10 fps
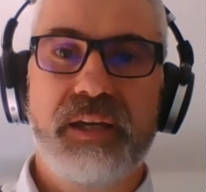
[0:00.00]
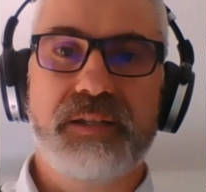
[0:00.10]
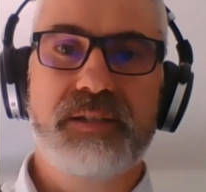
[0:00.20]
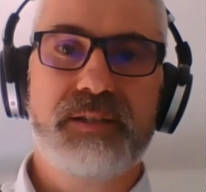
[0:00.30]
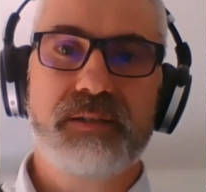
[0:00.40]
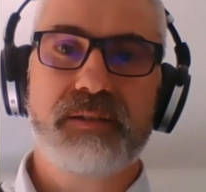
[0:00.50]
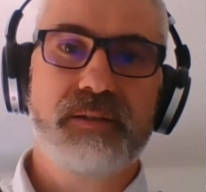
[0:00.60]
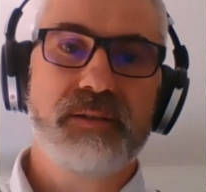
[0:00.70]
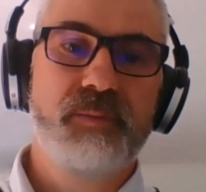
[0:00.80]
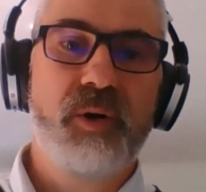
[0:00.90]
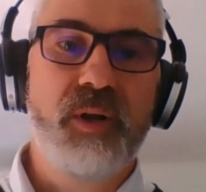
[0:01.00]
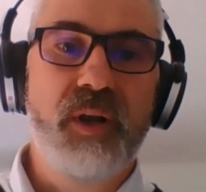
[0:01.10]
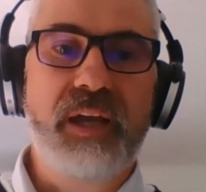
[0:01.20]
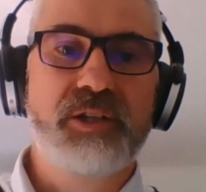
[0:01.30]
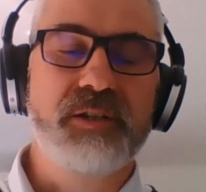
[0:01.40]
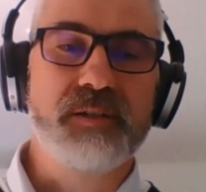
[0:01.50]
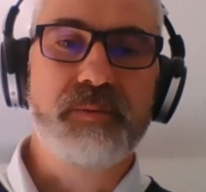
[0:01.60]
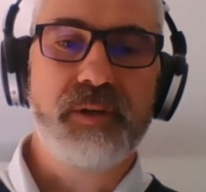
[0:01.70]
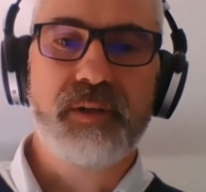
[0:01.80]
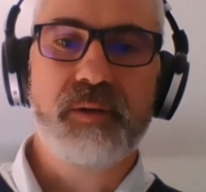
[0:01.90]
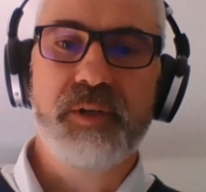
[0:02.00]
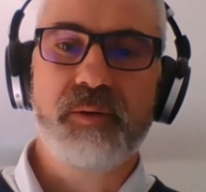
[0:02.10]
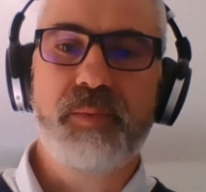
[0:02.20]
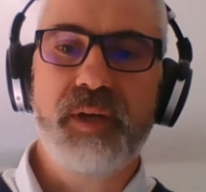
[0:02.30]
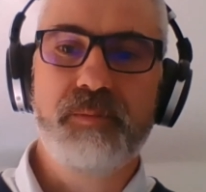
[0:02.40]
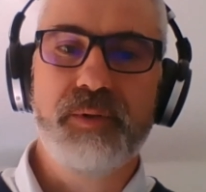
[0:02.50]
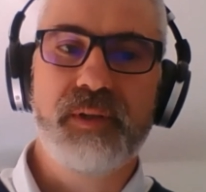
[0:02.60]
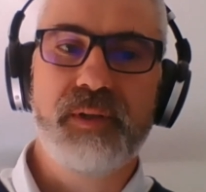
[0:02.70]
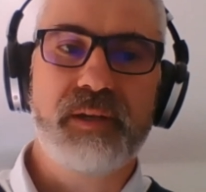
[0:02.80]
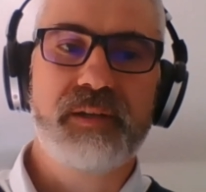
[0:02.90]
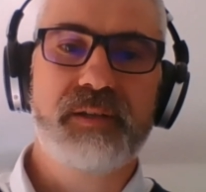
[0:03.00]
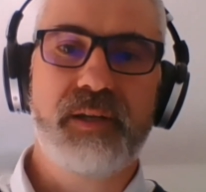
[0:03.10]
It's small actions by committed people that